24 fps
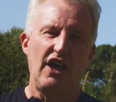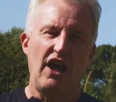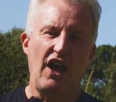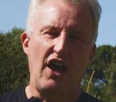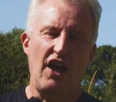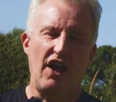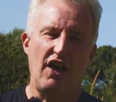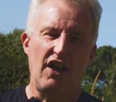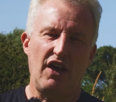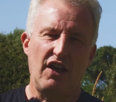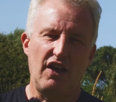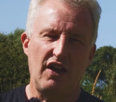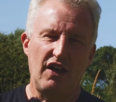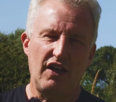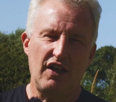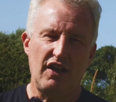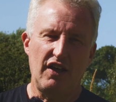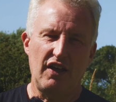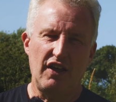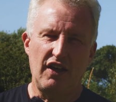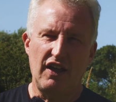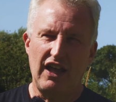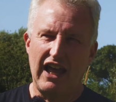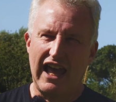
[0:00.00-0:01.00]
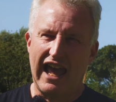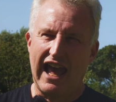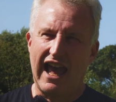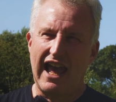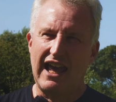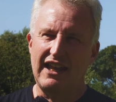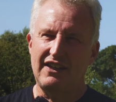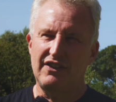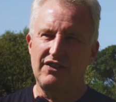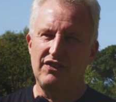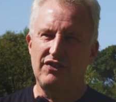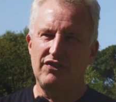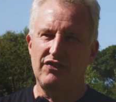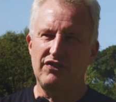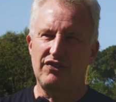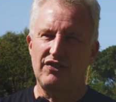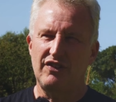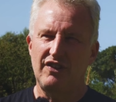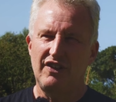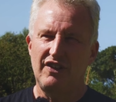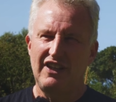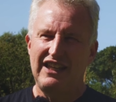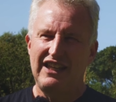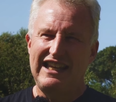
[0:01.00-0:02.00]
and
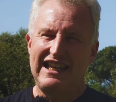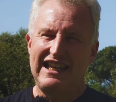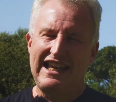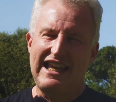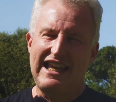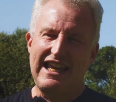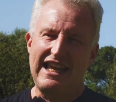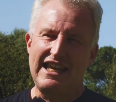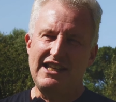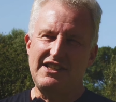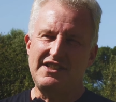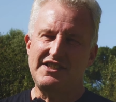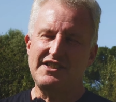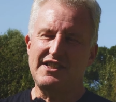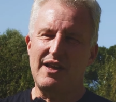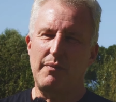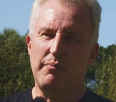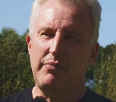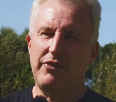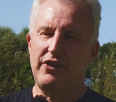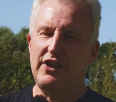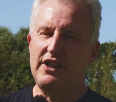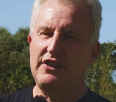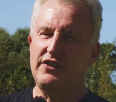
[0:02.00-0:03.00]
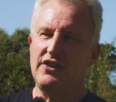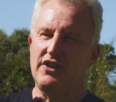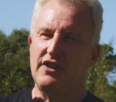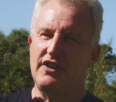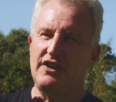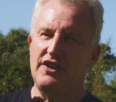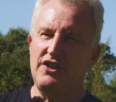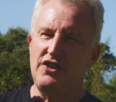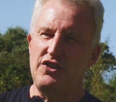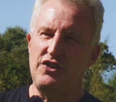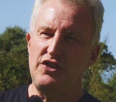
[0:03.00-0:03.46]
it's something that